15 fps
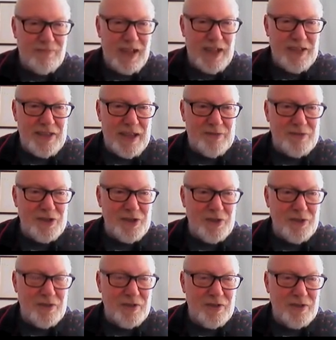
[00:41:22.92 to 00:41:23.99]
in the
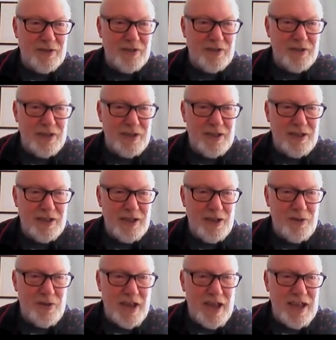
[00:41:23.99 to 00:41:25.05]
afternoon.
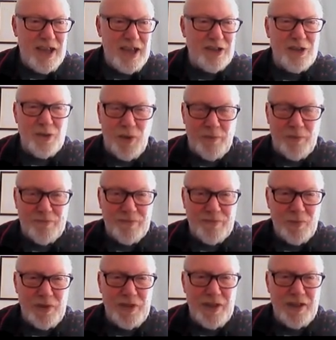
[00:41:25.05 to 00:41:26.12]
Okay, another one
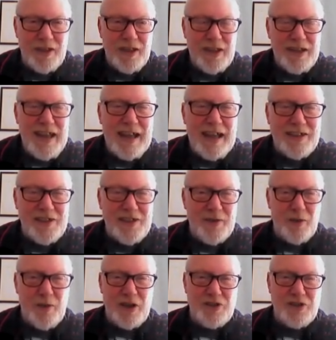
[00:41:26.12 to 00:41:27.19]
with a negative
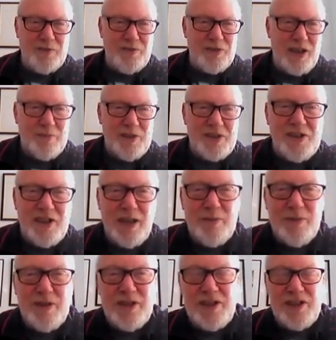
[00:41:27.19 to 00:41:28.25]
equation of time this
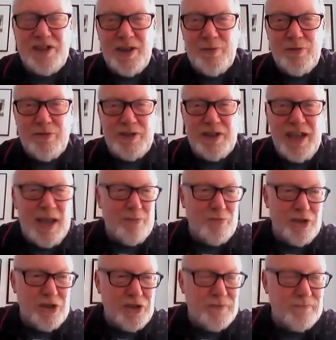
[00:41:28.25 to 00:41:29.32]
time, and this time we're in
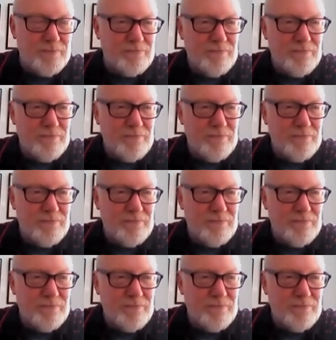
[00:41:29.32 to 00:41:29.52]
Cambridge.